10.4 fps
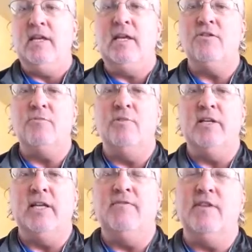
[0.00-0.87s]
either
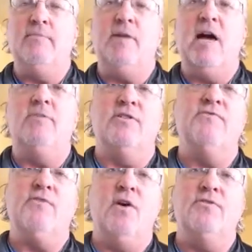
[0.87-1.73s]
believe that the Bible is
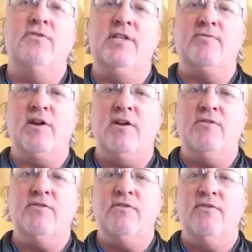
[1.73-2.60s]
false in these
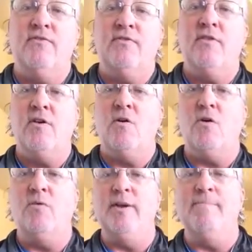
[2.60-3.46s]
regards,
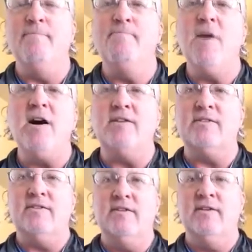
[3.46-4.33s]
or we
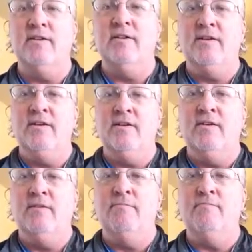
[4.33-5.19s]
must
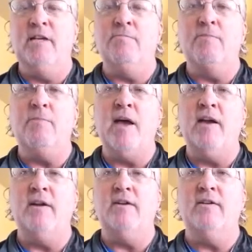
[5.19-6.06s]
be
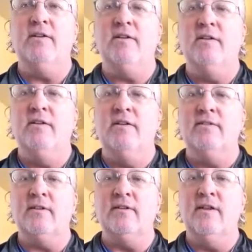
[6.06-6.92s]
prepared
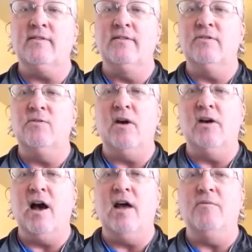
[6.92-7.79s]
to listen to our
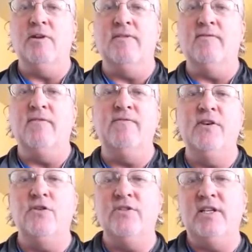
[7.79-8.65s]
God when He
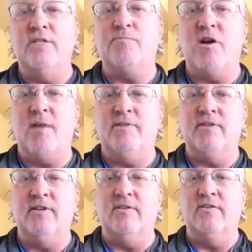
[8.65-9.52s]
fulfills these
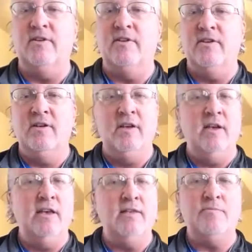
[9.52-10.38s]
promises,
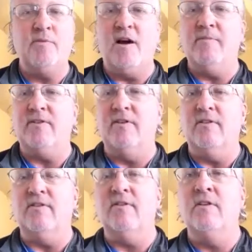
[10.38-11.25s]
His
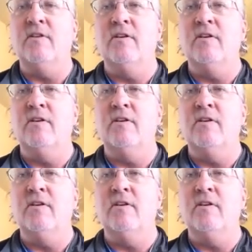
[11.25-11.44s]
promises,